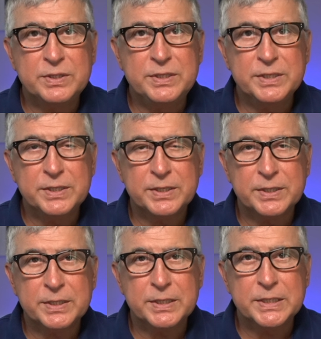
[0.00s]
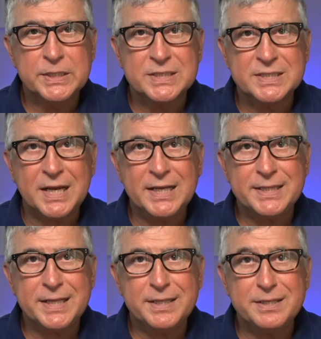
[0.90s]
the site
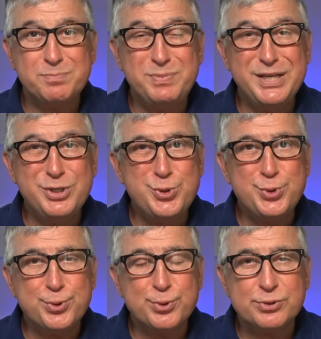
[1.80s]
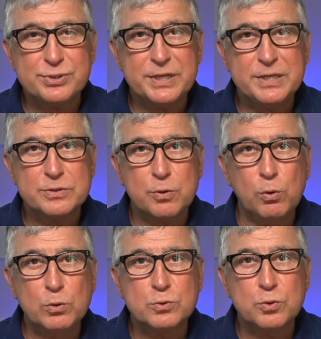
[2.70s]
that is being used is
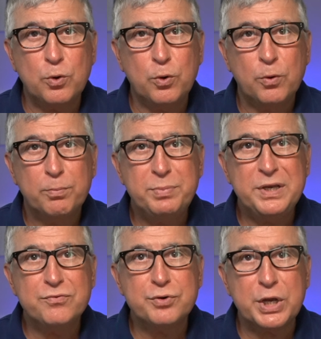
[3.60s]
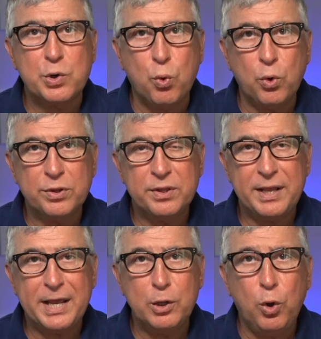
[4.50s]
also being recorded
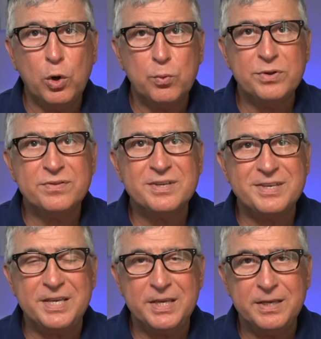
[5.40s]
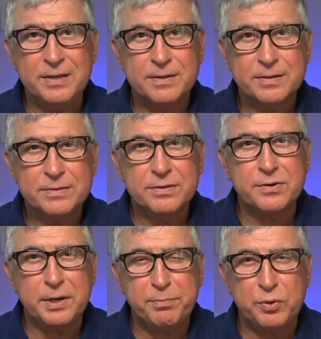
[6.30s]
along with the key, the
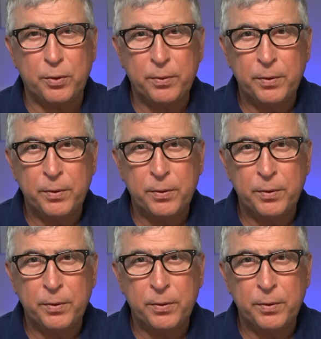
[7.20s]
crypto,